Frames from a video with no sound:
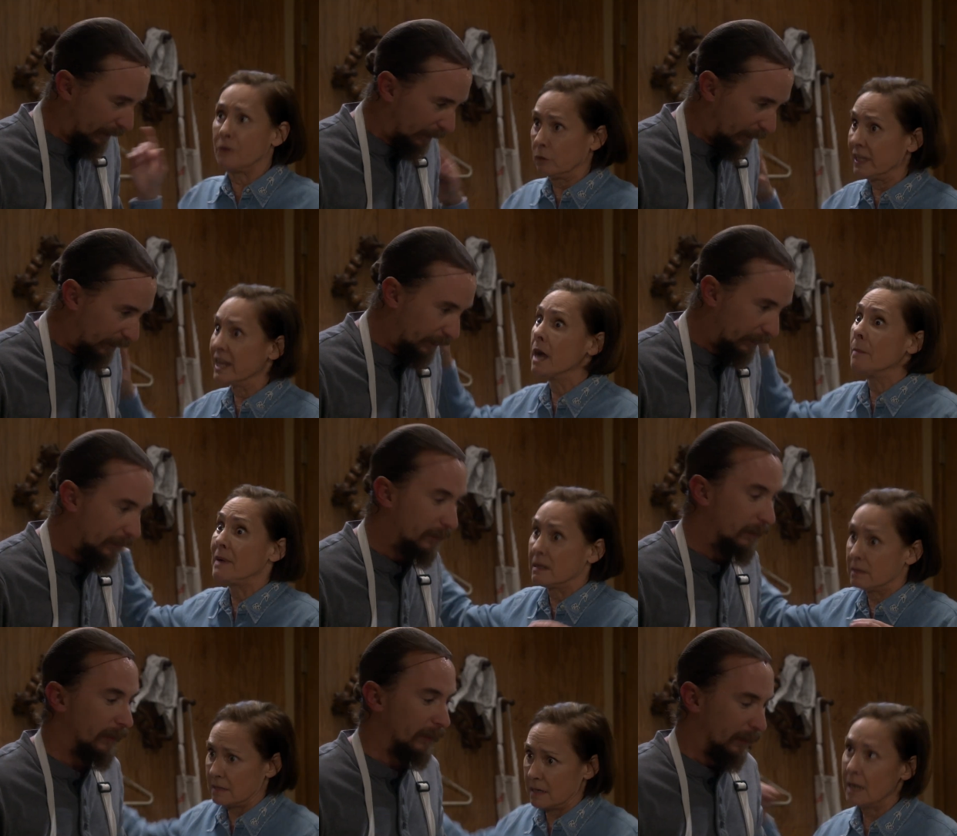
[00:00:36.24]
Speaker 1: folding
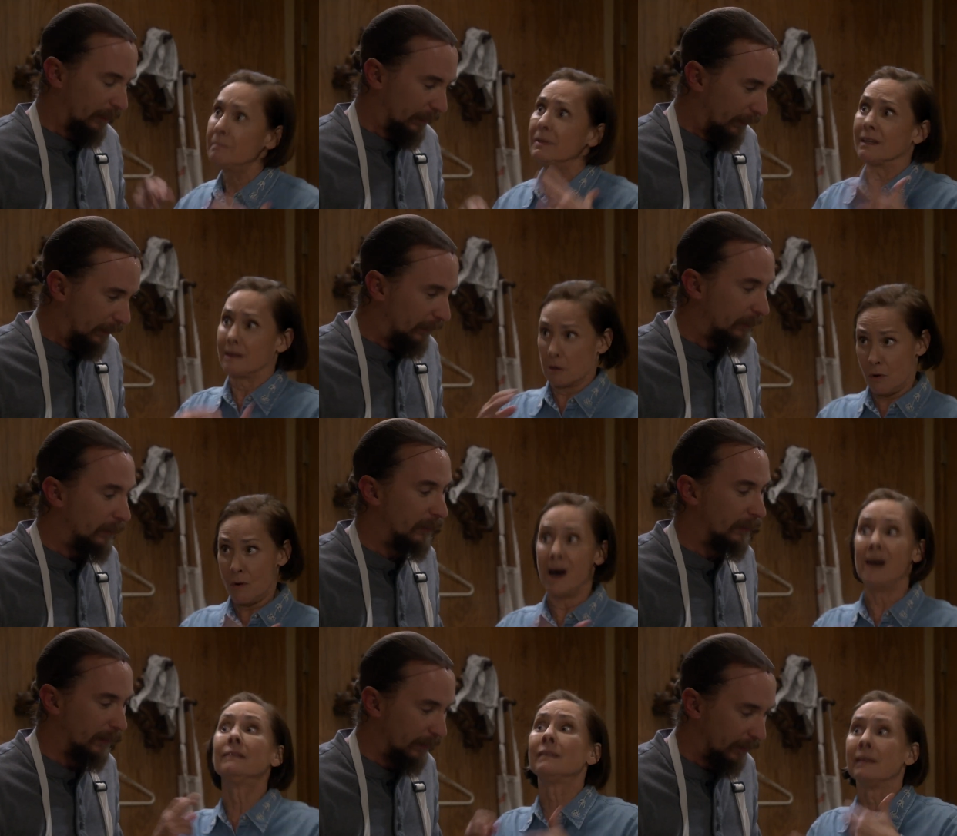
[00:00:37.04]
up outside, but
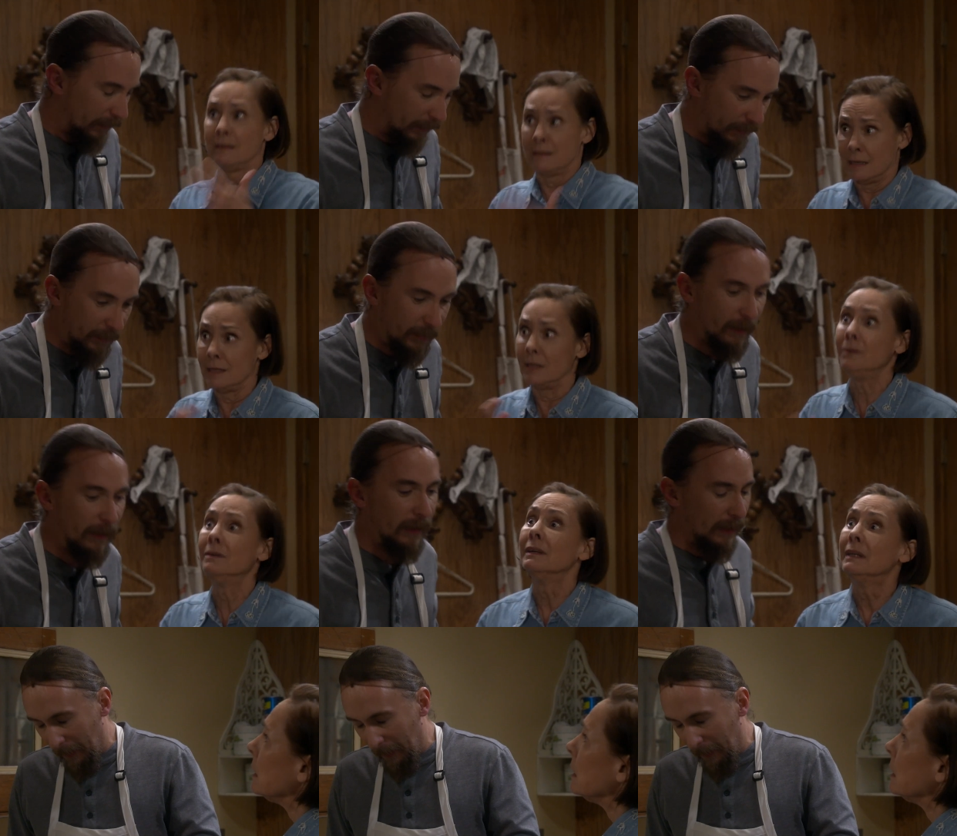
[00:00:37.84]
go on, continue.